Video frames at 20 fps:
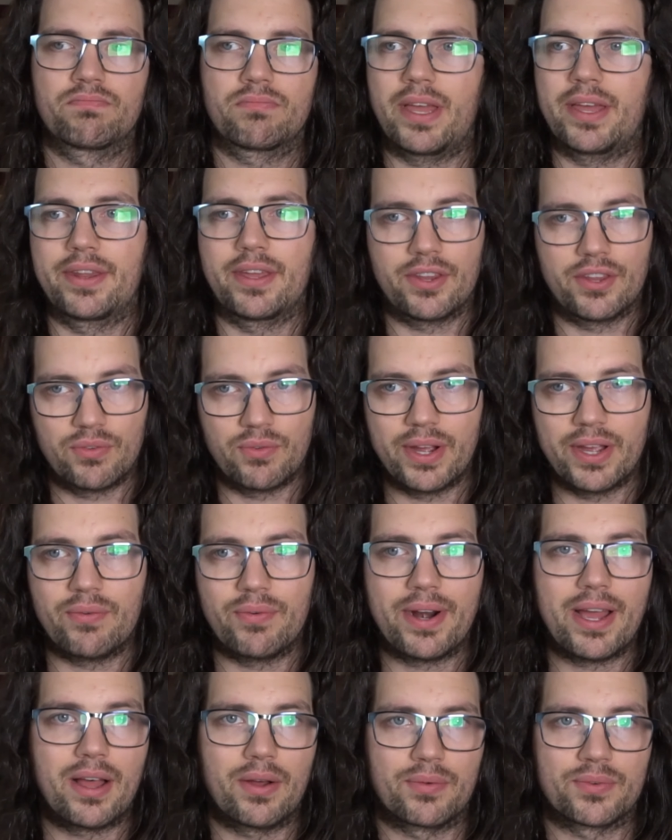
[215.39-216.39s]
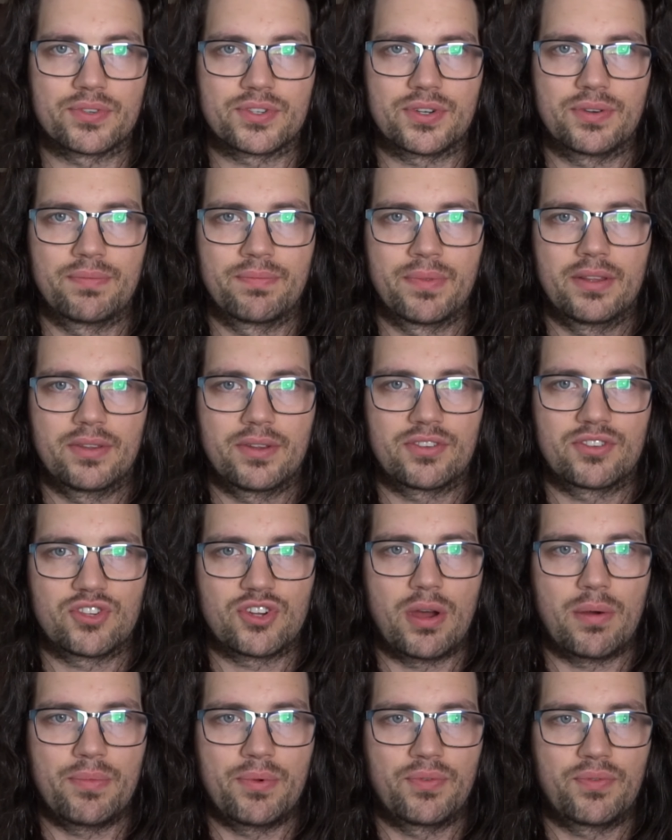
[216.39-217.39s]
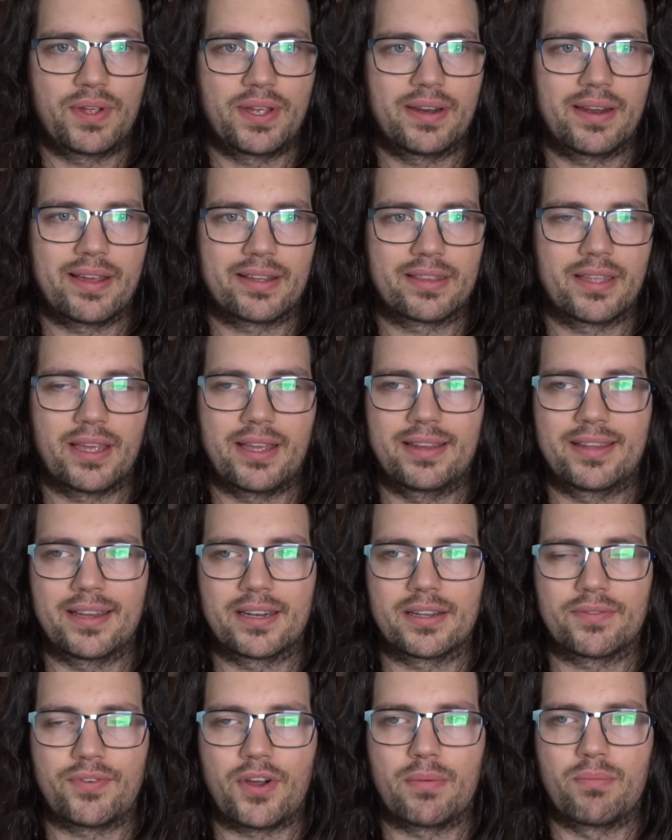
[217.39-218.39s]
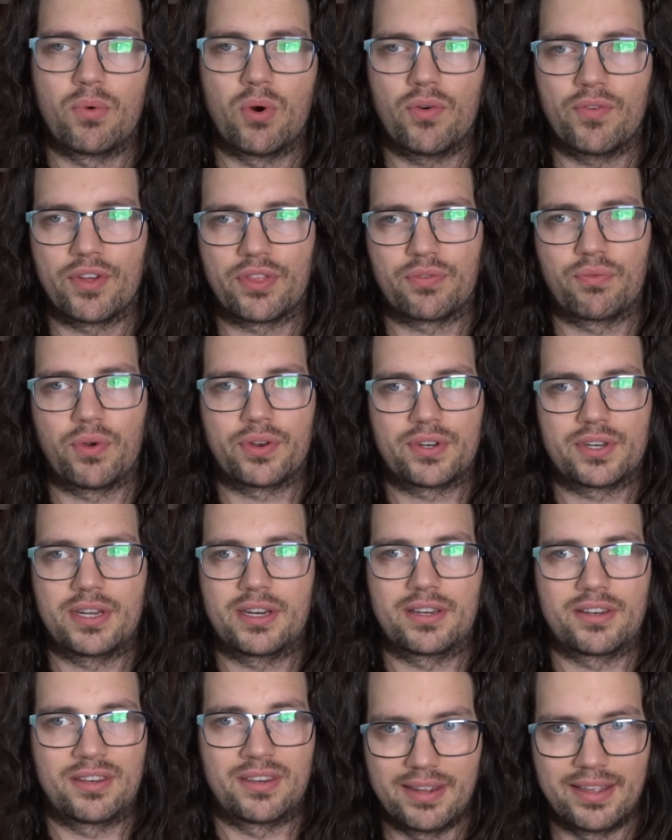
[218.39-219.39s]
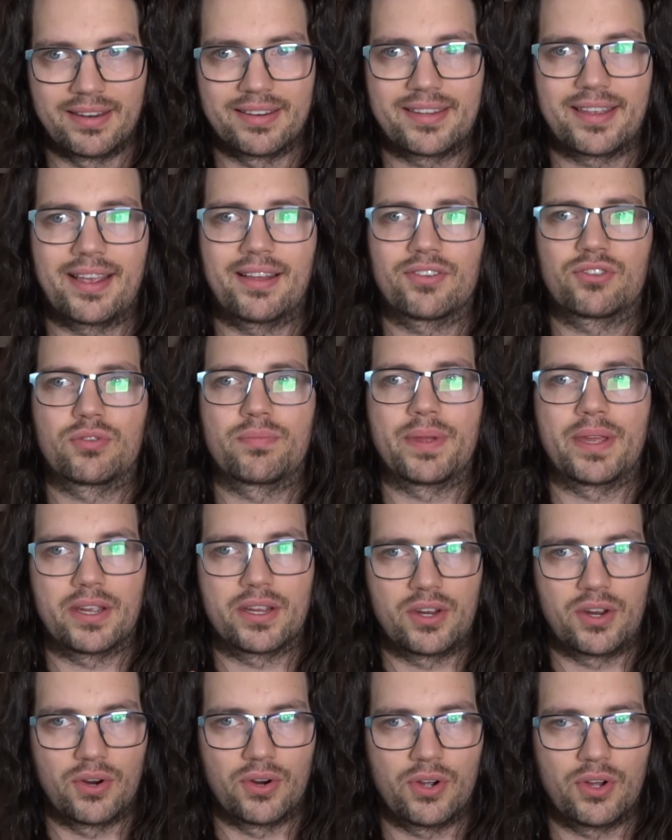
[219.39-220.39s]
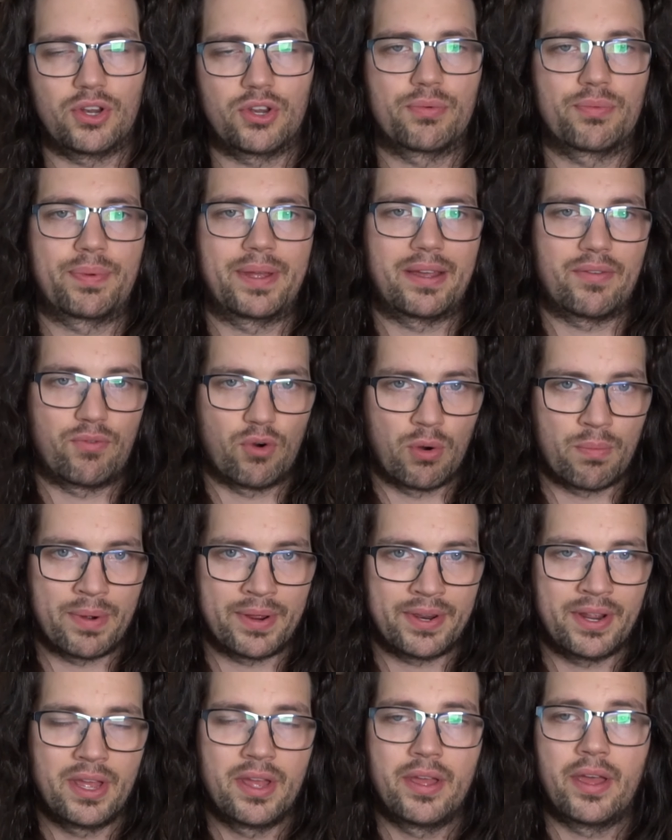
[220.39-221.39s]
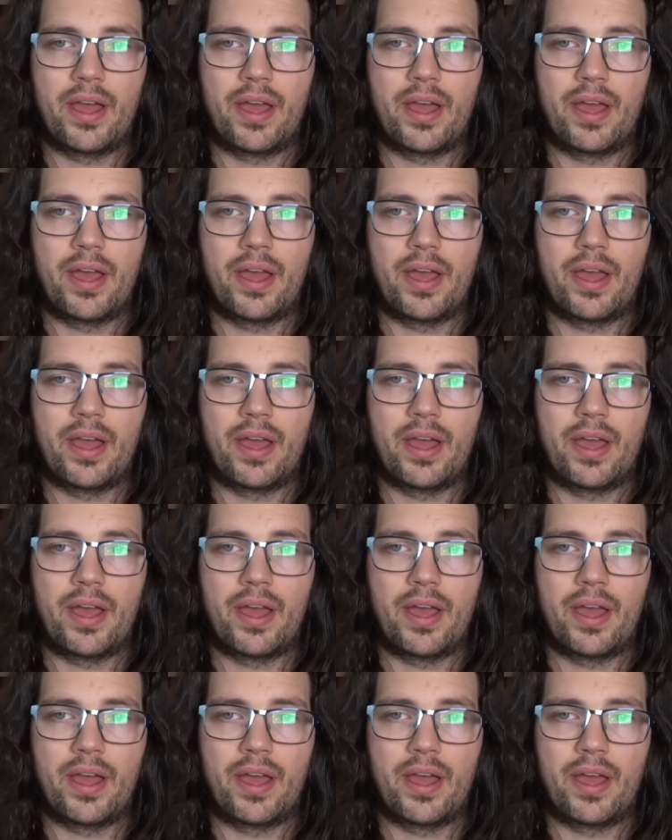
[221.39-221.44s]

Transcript: And the other way around, there's some who feel like they identify more with what it entails to be a girl or be a woman,